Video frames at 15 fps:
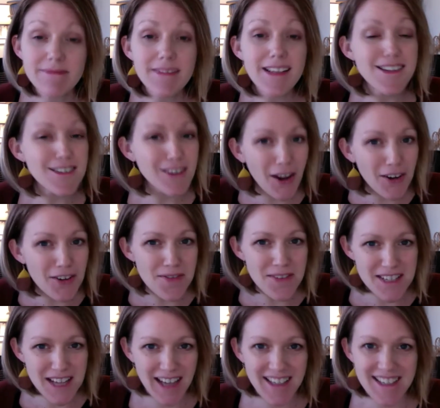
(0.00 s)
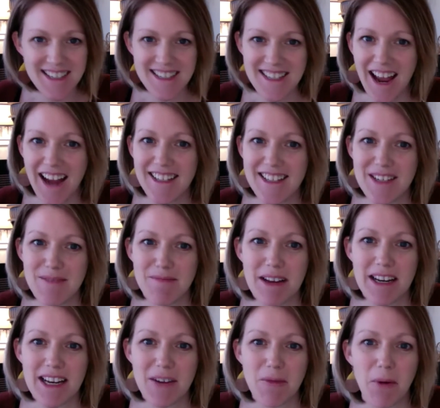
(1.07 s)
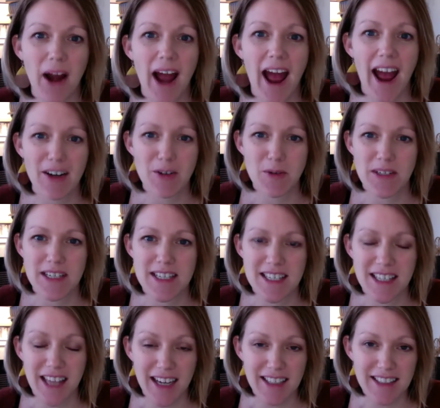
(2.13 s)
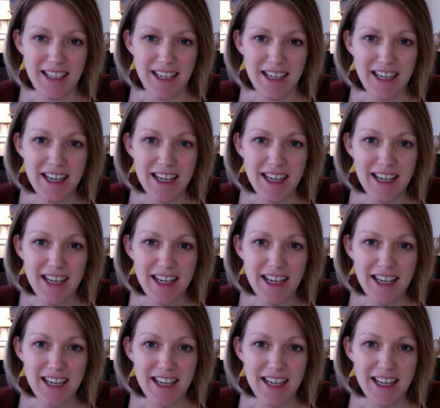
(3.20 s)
None of the 10 designs submitted were actually selected.